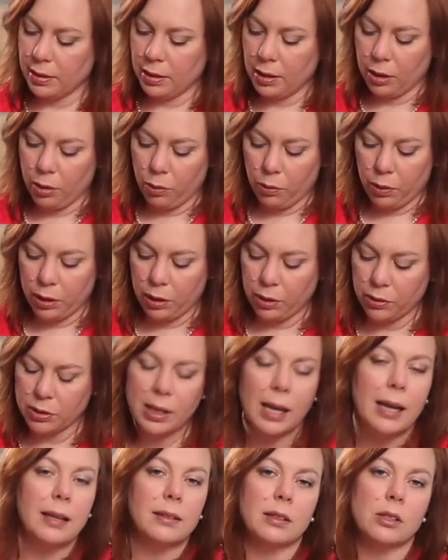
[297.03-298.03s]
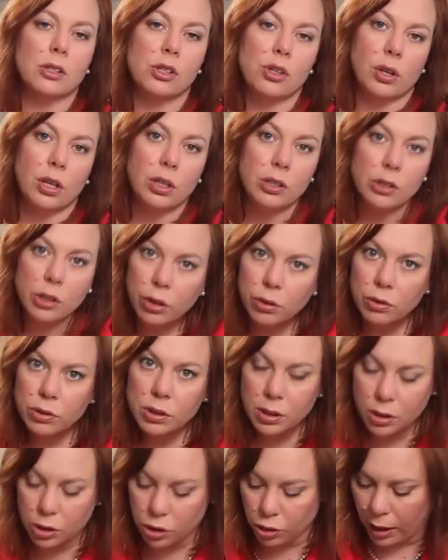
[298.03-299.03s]
another one of those cases you can
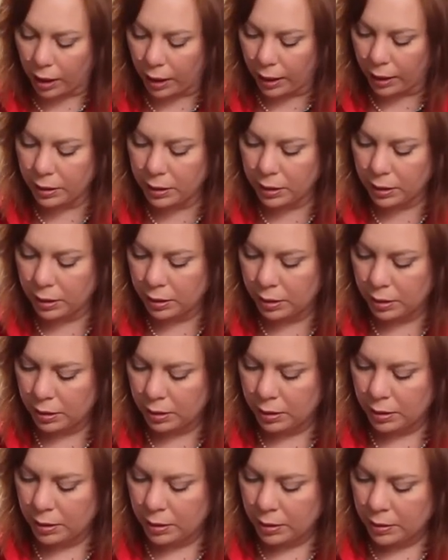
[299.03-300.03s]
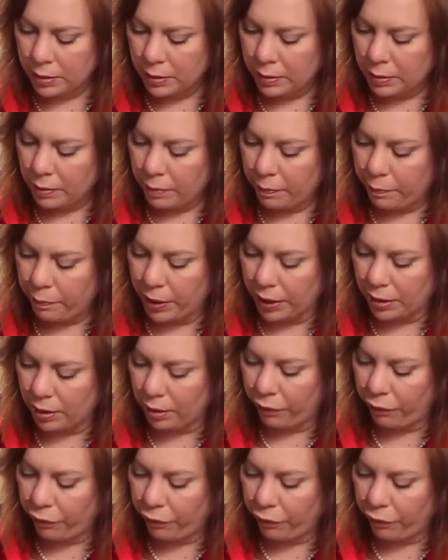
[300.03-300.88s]
use the dried, but the